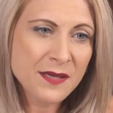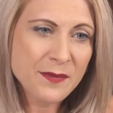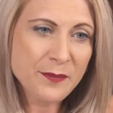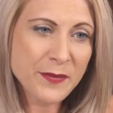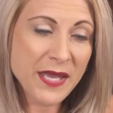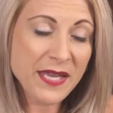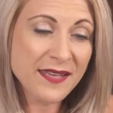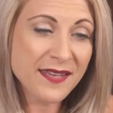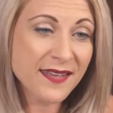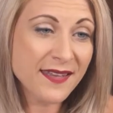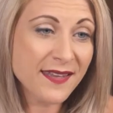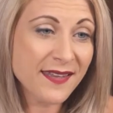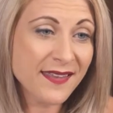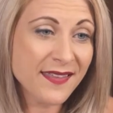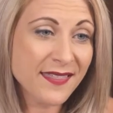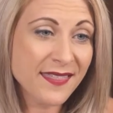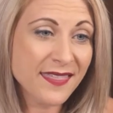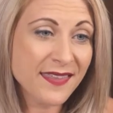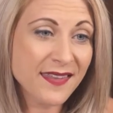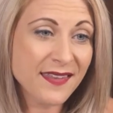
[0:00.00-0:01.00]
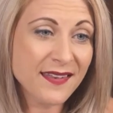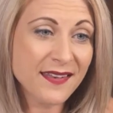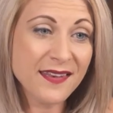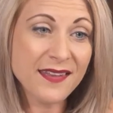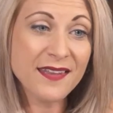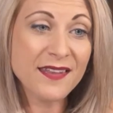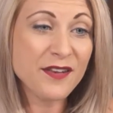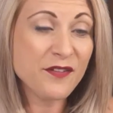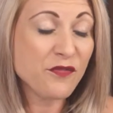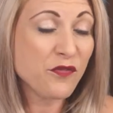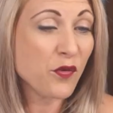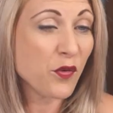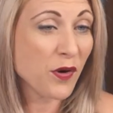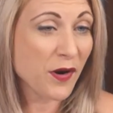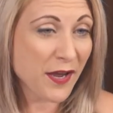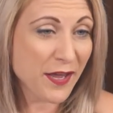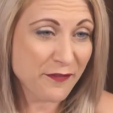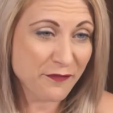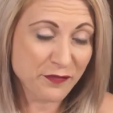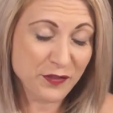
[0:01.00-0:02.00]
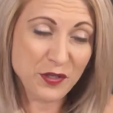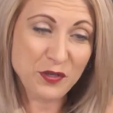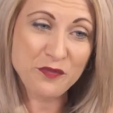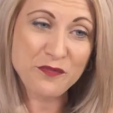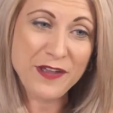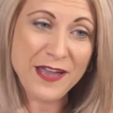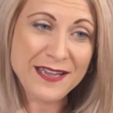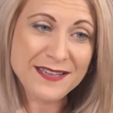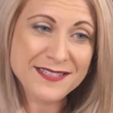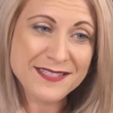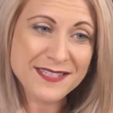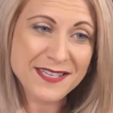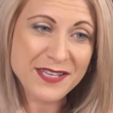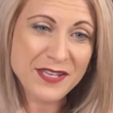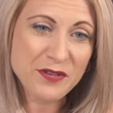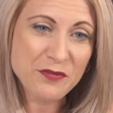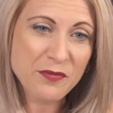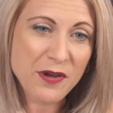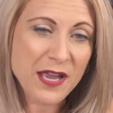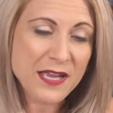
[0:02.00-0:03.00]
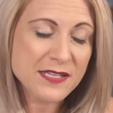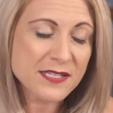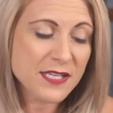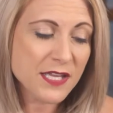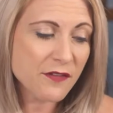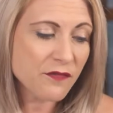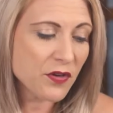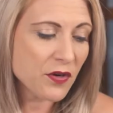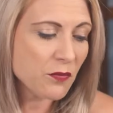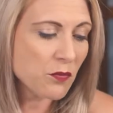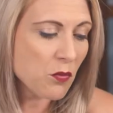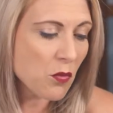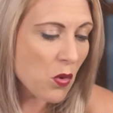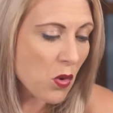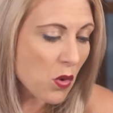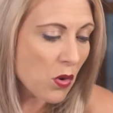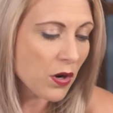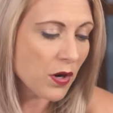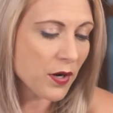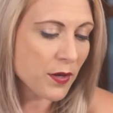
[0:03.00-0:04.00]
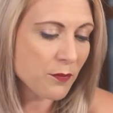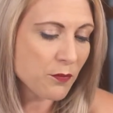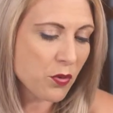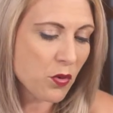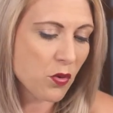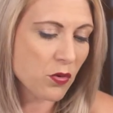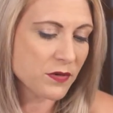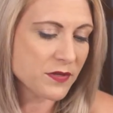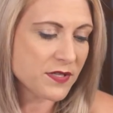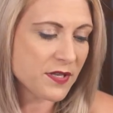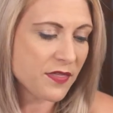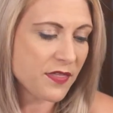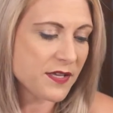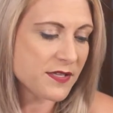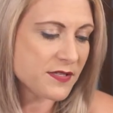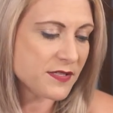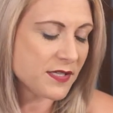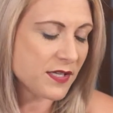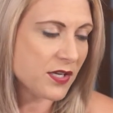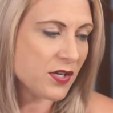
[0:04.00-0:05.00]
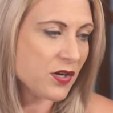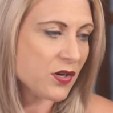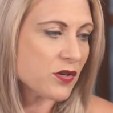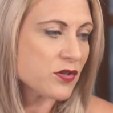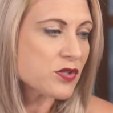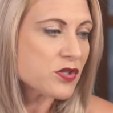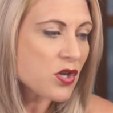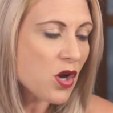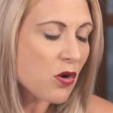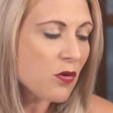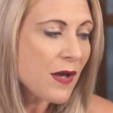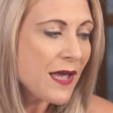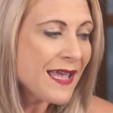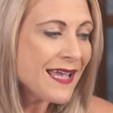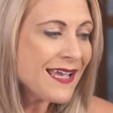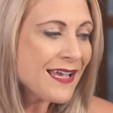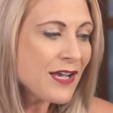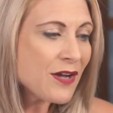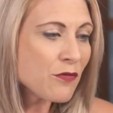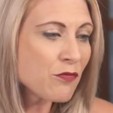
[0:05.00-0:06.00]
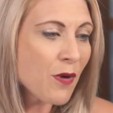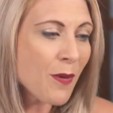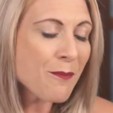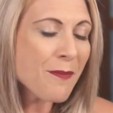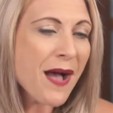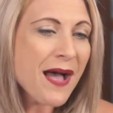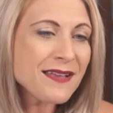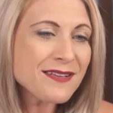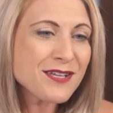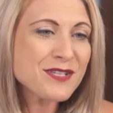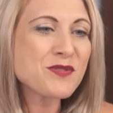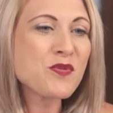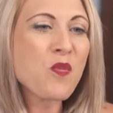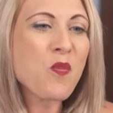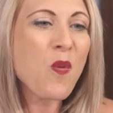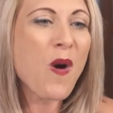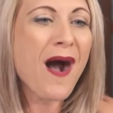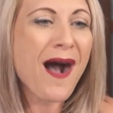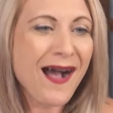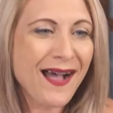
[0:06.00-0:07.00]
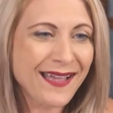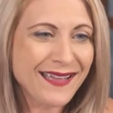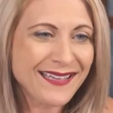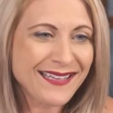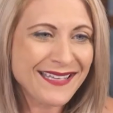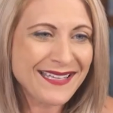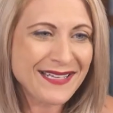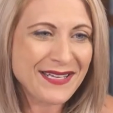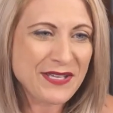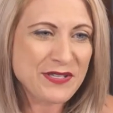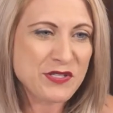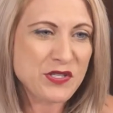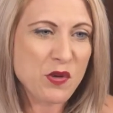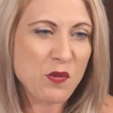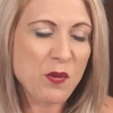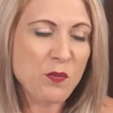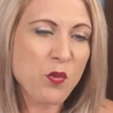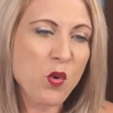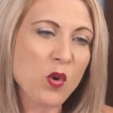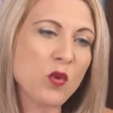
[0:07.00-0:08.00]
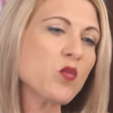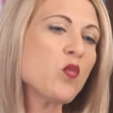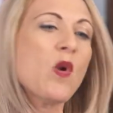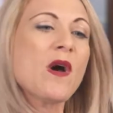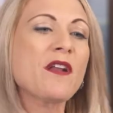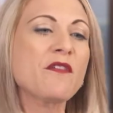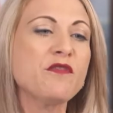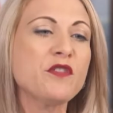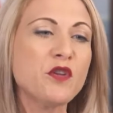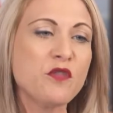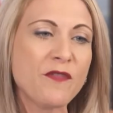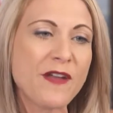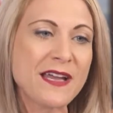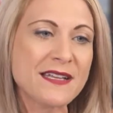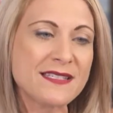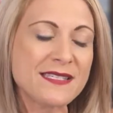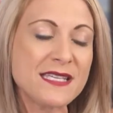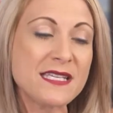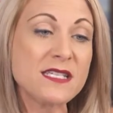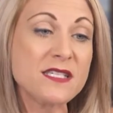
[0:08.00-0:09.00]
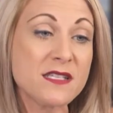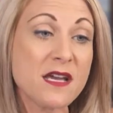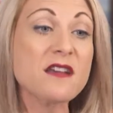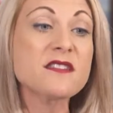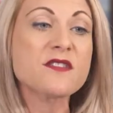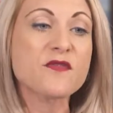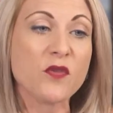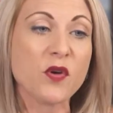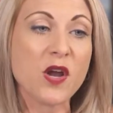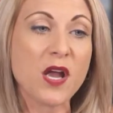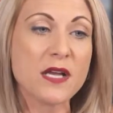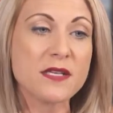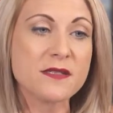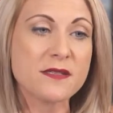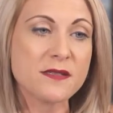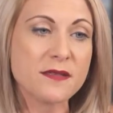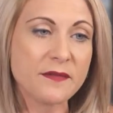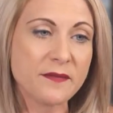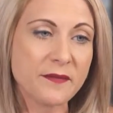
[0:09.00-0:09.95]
making the need for a flu vaccine, right, even more important this year. So remind us why it is so important, what a flu vaccine does for us.